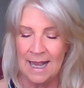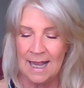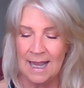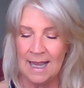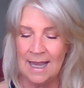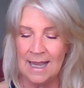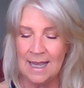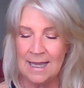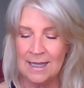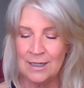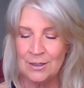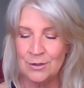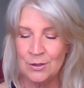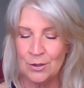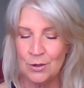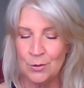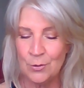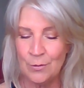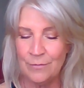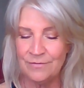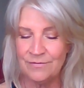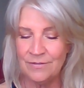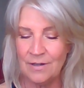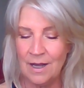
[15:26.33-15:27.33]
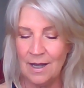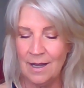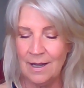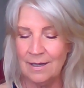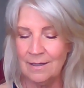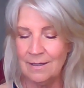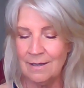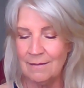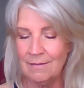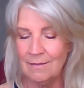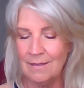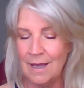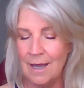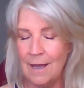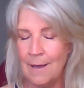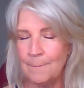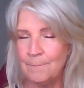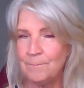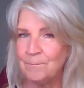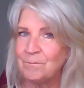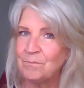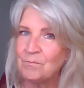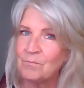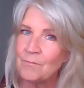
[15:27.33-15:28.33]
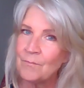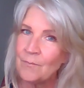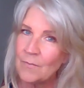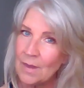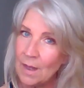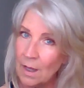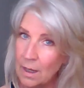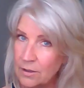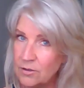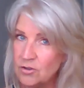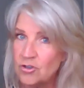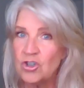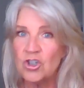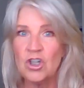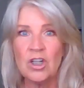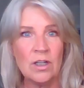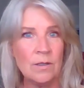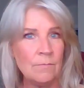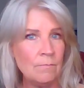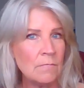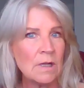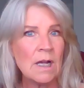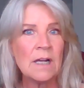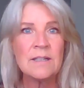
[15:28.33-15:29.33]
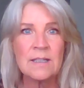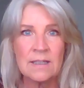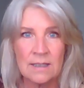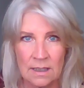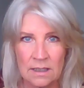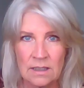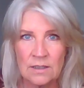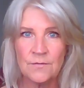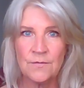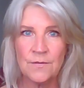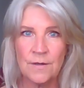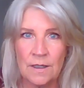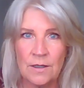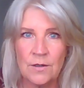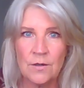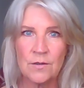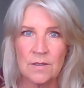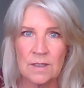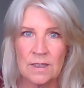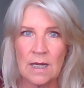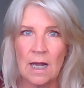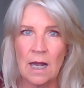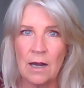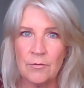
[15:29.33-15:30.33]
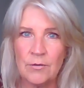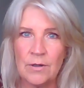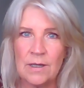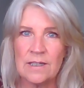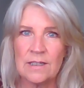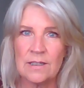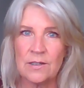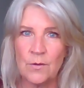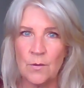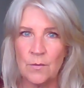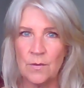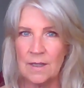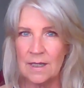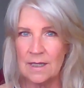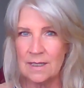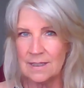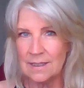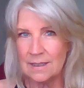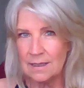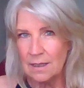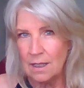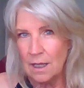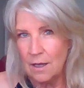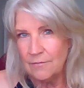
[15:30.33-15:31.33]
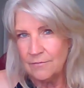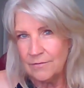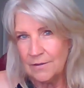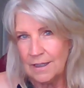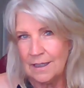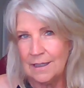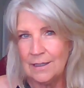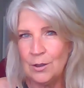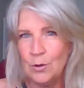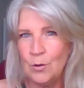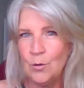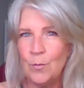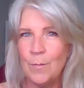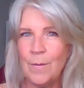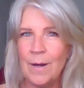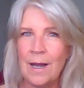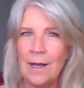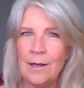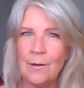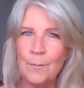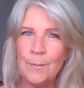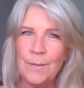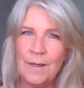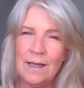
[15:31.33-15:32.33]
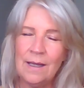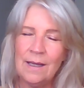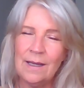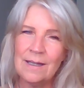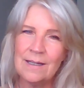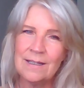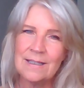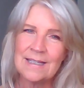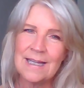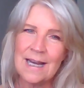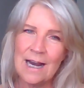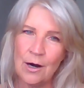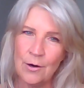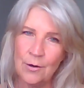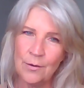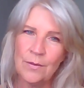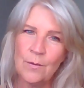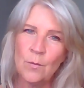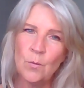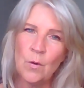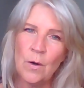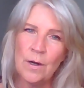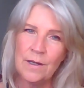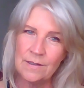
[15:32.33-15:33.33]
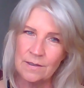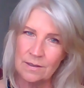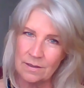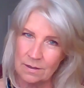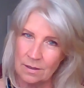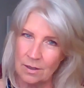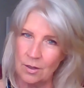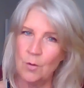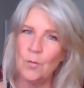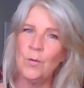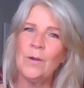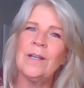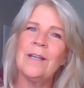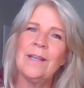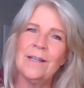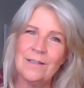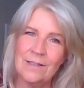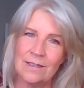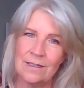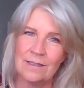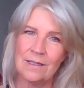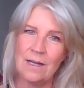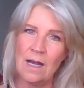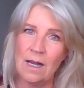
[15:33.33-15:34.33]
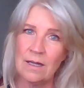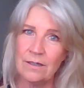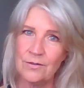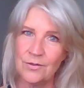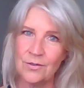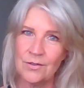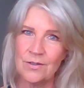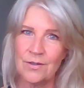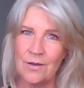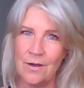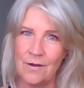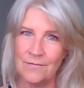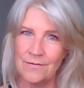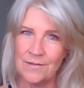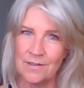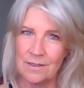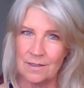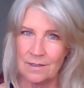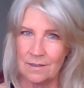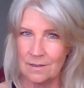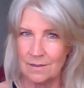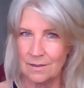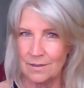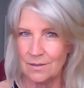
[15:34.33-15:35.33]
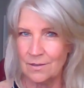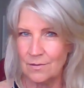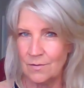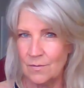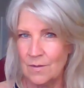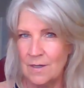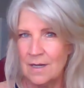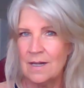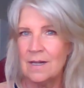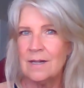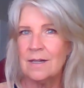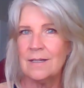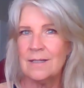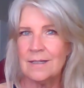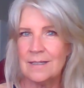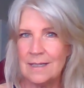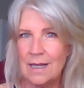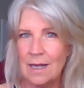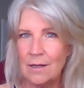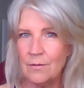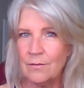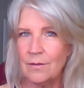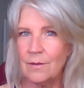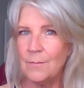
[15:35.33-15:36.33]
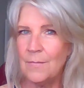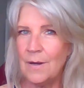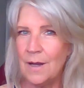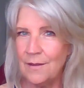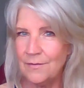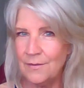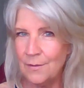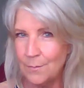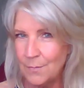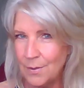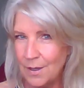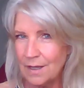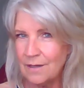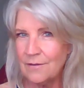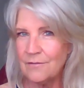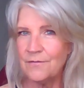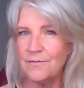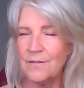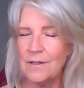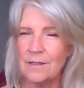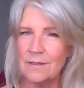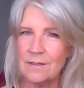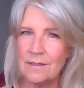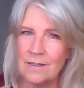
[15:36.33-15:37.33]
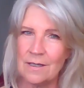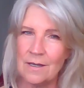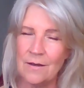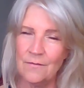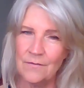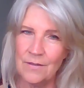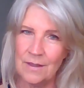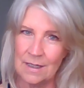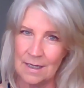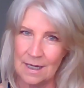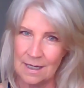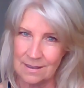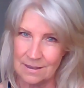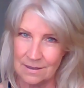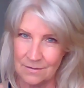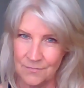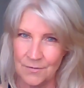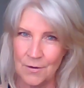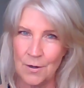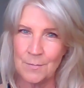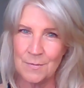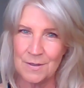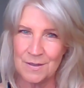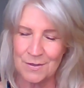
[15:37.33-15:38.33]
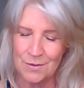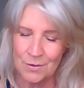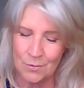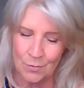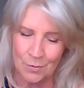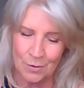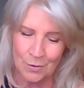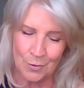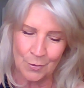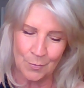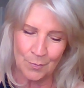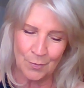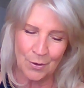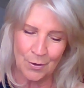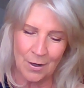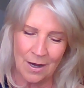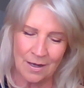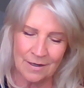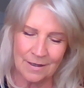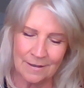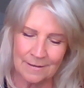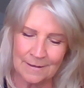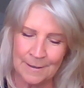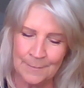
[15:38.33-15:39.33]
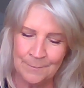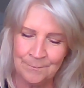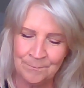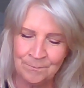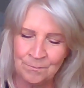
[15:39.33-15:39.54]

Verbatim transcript: And you'll find that and she a six figure salary so these lovely nubile beings are the ones going into doctors offices to sell them on the benefits of the next pharmaceutical product